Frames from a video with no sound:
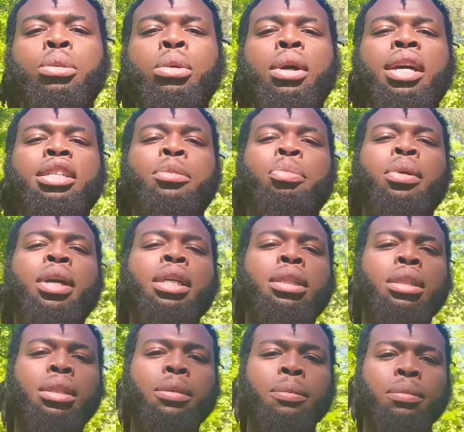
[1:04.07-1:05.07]

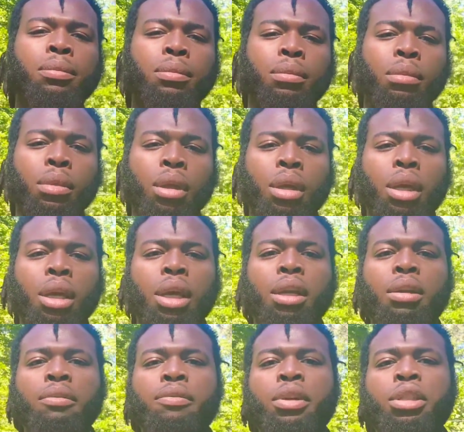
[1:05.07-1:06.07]
expression,
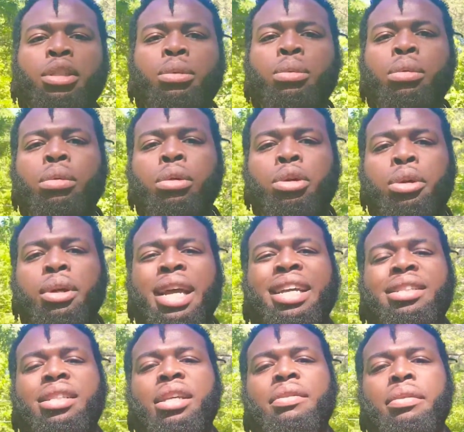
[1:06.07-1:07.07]
individual
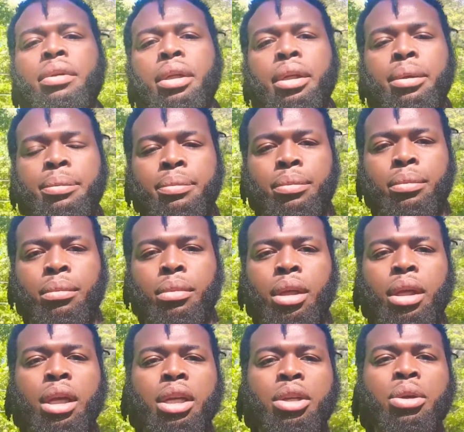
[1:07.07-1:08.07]
creativity,
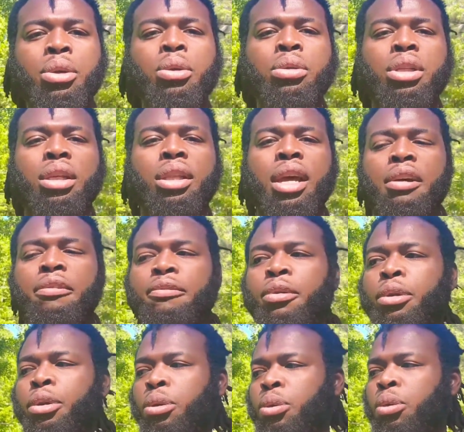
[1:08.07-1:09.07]
and using that
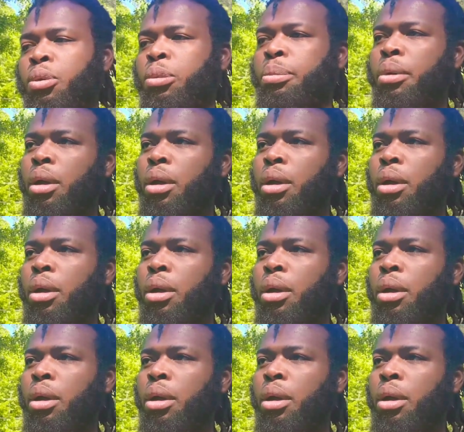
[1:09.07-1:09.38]
for the group,